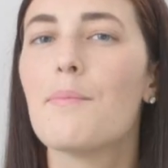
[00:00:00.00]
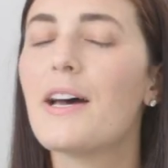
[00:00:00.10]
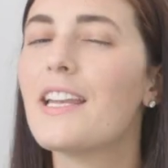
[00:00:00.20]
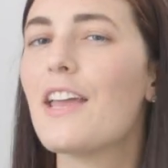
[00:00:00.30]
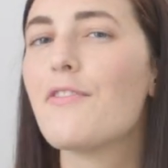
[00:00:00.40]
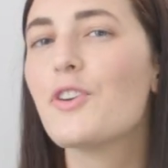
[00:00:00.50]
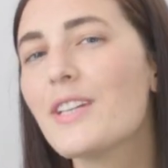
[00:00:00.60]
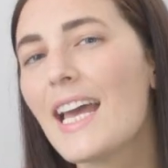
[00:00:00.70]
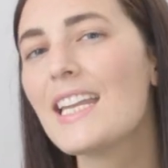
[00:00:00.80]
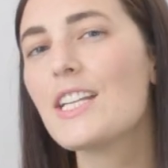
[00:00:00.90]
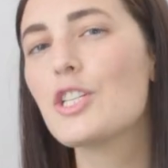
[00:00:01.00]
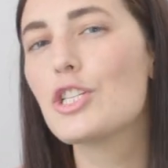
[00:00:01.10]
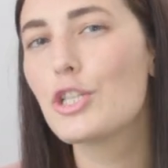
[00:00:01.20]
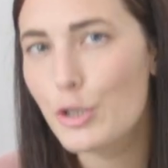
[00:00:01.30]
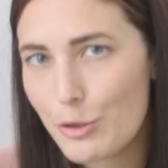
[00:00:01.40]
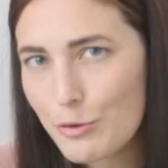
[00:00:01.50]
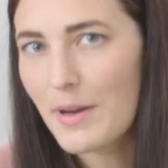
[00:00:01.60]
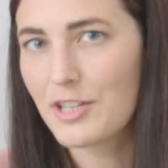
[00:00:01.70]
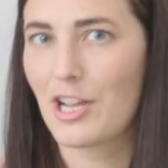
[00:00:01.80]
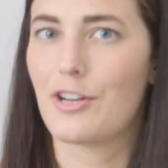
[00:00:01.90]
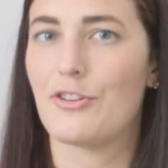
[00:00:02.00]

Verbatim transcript: But if you're getting too much